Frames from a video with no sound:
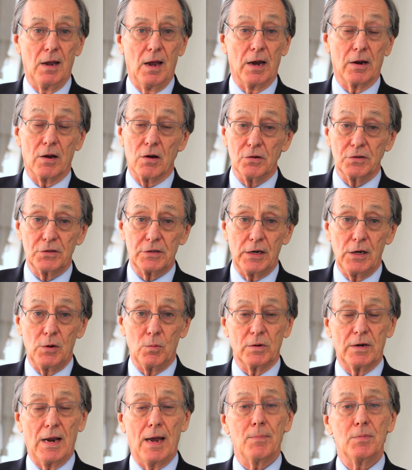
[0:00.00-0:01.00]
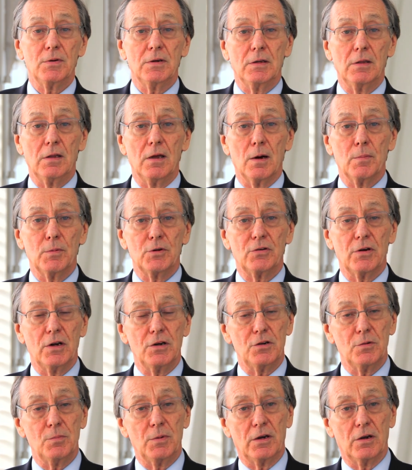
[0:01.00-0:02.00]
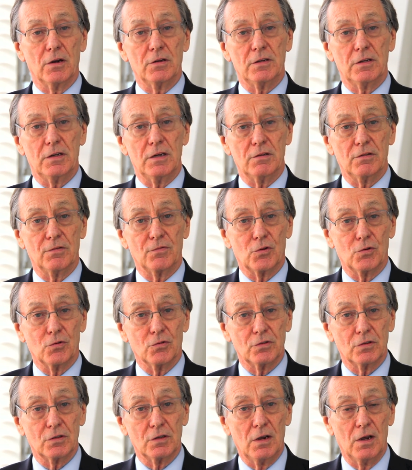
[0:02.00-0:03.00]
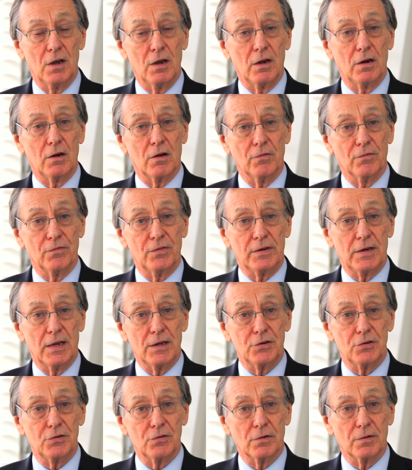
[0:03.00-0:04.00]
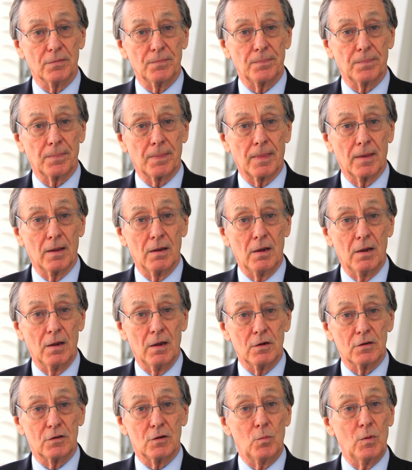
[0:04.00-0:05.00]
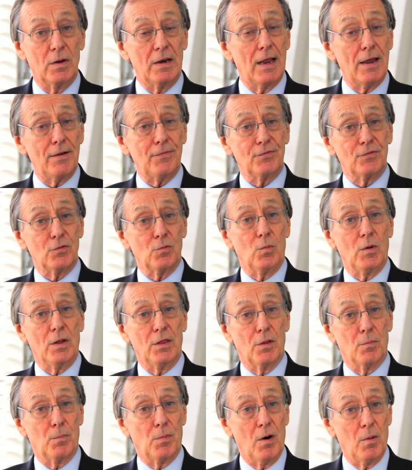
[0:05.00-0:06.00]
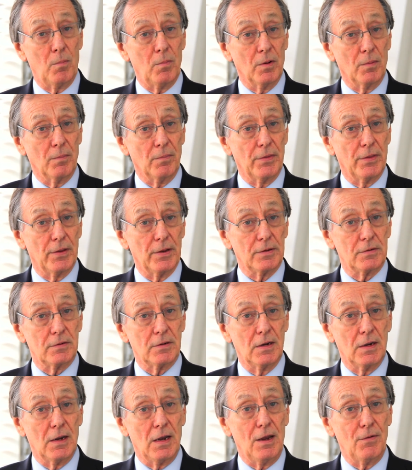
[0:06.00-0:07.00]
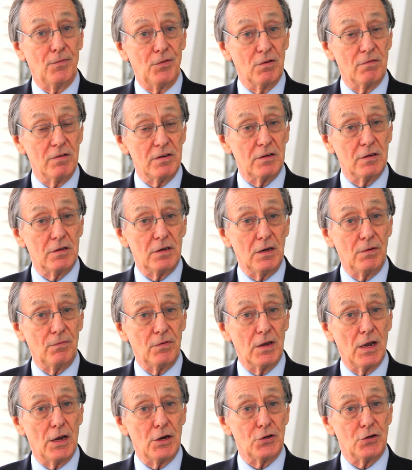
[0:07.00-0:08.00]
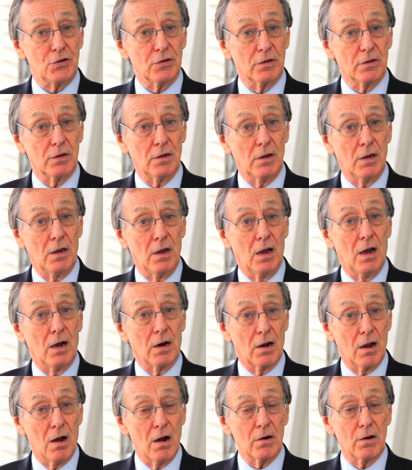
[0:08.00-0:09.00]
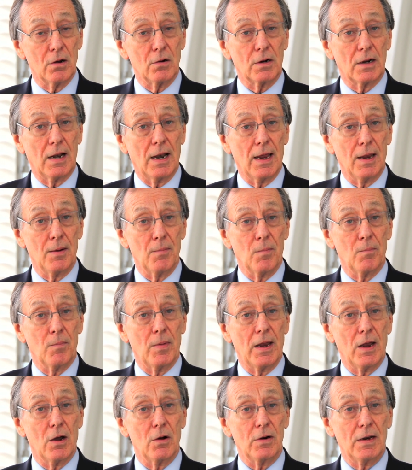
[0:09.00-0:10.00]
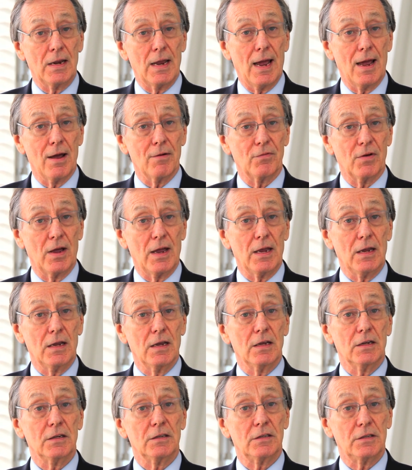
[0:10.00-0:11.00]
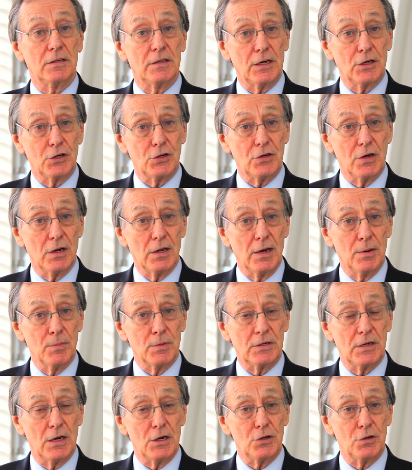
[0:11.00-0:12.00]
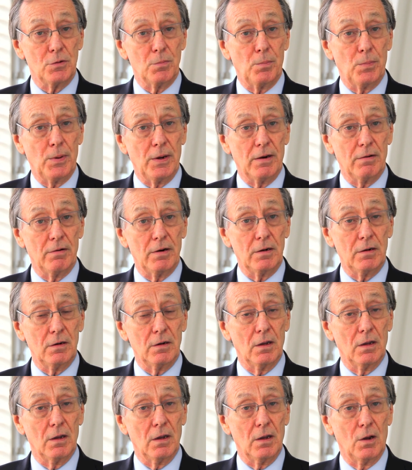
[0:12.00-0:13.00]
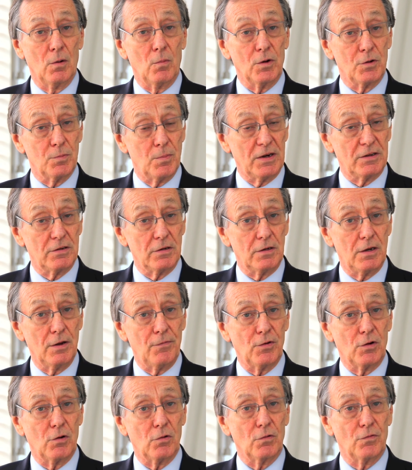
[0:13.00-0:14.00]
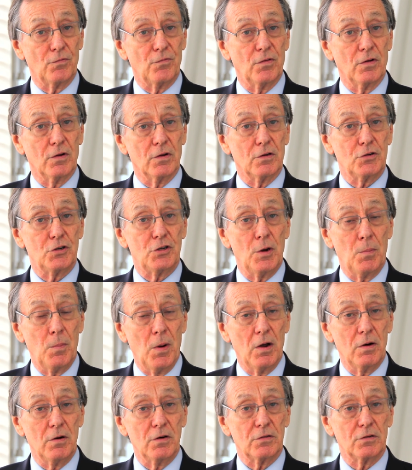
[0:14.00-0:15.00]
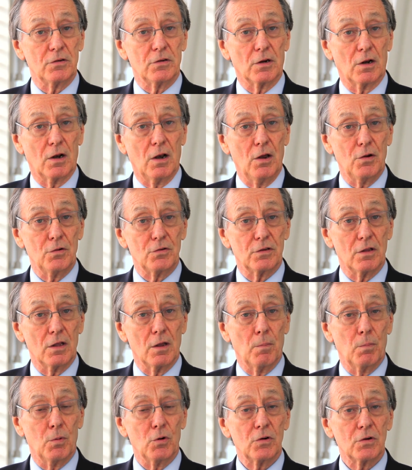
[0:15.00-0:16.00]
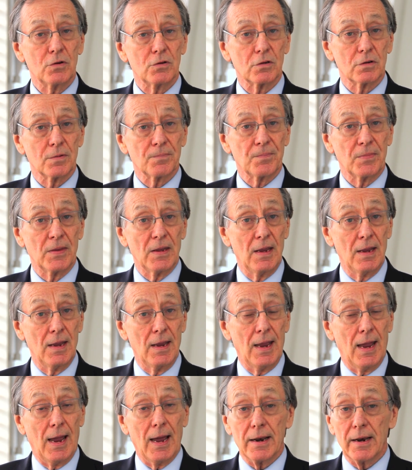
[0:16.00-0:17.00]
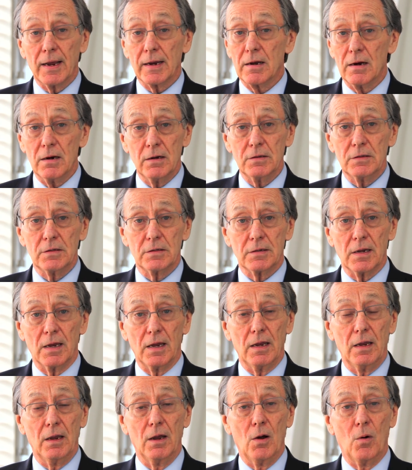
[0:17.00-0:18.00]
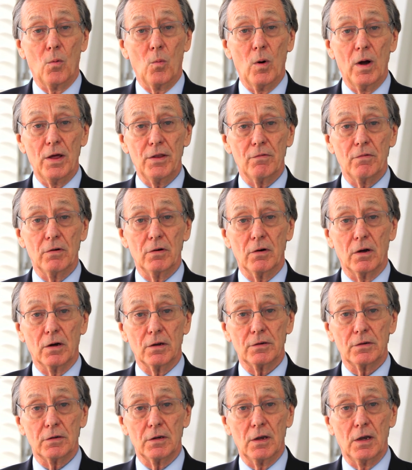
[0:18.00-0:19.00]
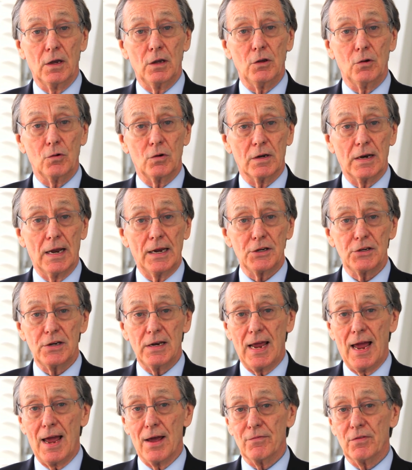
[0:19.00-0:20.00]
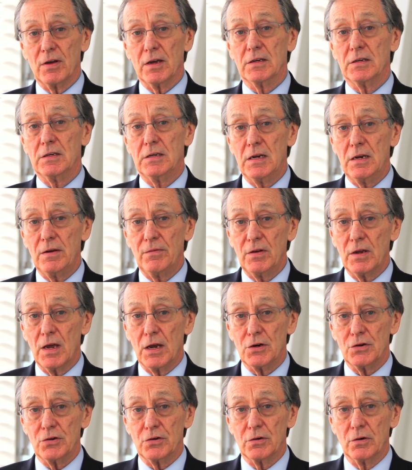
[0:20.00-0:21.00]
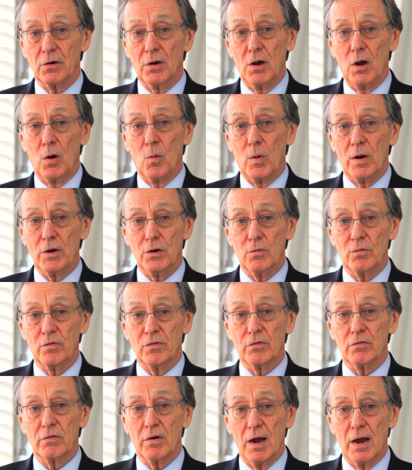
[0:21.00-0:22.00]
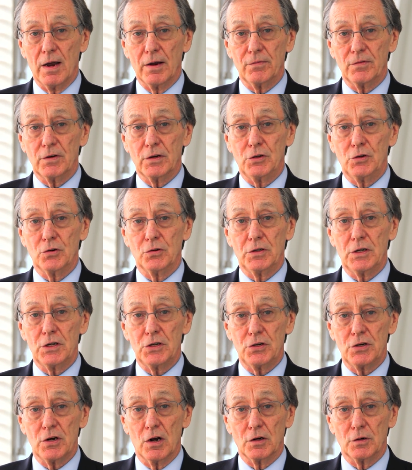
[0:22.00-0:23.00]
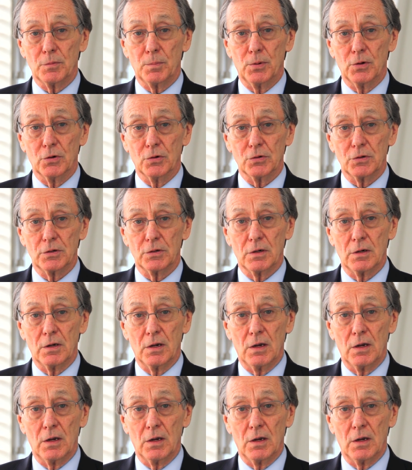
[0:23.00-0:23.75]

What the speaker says: I can't tell you what happened in the arbitration because it is, of course, confidential. So we're left with the problem that if there is a deviation, a cargo claim may only have a 6-year limitation period, which makes it difficult for ship owners to close their books. And I can't say whether or not you can actually have a deviation when you've arrived at your discharge port.